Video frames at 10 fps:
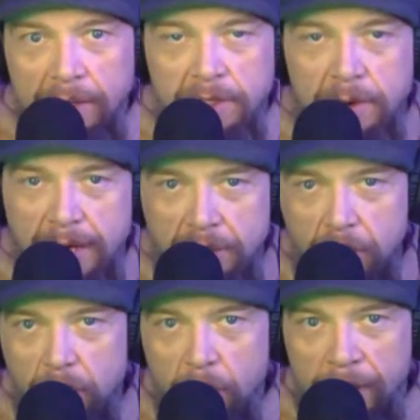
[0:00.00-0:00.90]
And so
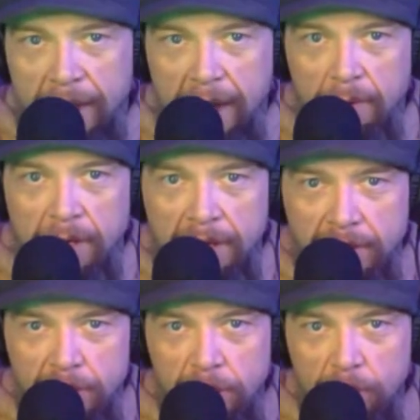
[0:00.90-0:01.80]
as you're going out
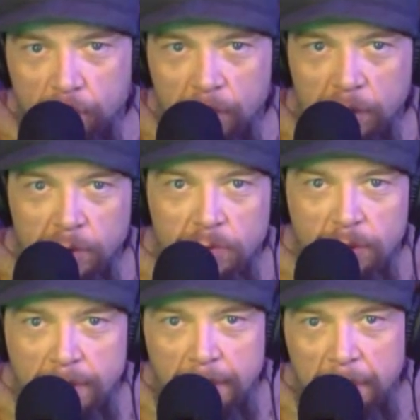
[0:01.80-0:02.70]
into the world,
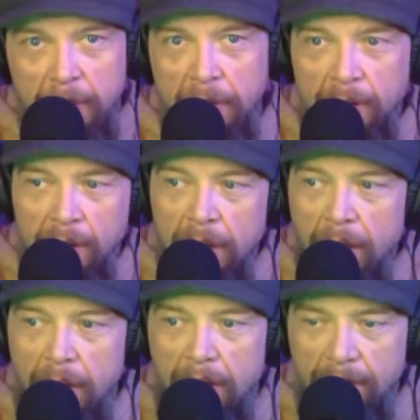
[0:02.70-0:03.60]
remember
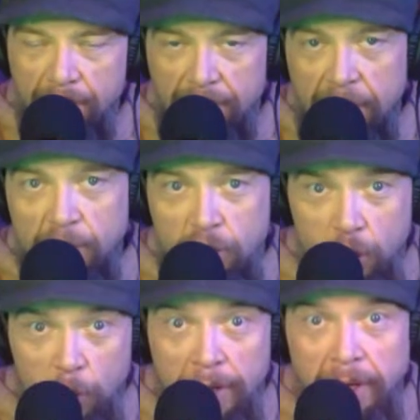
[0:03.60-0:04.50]
that
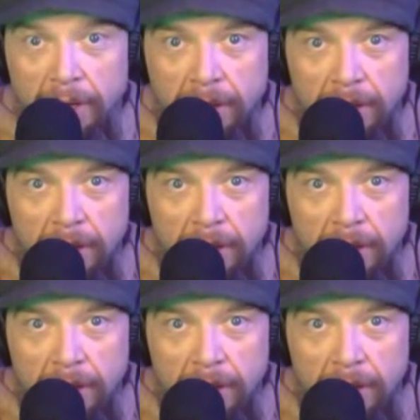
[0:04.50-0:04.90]
joy